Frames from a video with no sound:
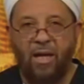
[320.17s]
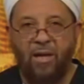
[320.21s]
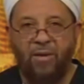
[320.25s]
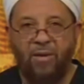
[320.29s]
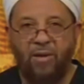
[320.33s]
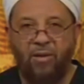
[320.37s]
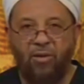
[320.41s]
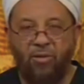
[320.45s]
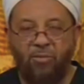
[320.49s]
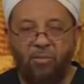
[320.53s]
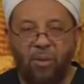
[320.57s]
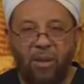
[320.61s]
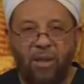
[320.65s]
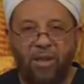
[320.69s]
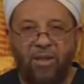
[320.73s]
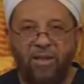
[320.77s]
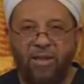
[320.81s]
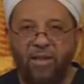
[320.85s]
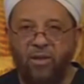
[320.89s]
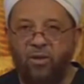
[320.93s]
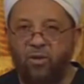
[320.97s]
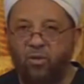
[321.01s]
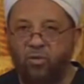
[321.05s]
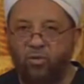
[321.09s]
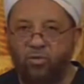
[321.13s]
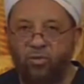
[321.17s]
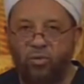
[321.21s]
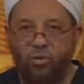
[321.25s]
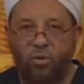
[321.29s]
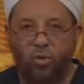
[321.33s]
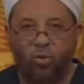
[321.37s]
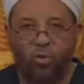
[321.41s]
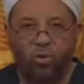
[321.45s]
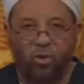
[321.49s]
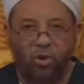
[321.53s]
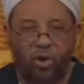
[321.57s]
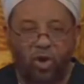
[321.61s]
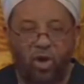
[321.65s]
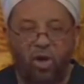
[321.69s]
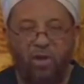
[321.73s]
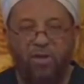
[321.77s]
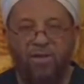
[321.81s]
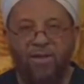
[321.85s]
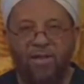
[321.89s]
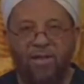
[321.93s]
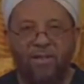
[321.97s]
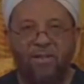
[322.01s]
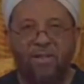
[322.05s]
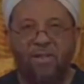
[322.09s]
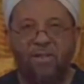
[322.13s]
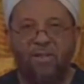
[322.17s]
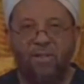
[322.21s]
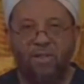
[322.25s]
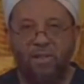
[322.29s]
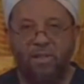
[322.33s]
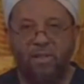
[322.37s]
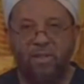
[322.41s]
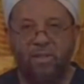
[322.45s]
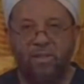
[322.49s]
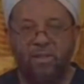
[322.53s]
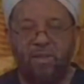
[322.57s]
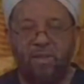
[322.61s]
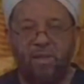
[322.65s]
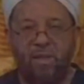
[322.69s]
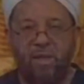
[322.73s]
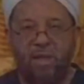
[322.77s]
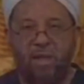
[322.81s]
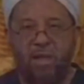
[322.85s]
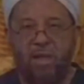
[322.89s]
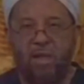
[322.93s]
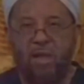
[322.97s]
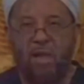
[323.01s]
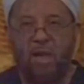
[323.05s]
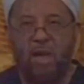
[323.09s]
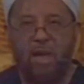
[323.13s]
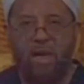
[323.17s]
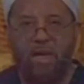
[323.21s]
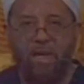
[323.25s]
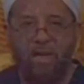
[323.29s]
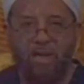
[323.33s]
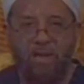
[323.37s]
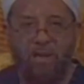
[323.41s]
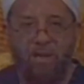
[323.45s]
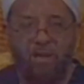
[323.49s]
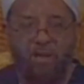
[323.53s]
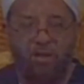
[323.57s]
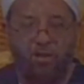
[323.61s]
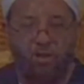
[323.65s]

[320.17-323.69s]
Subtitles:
ability to go long distances in their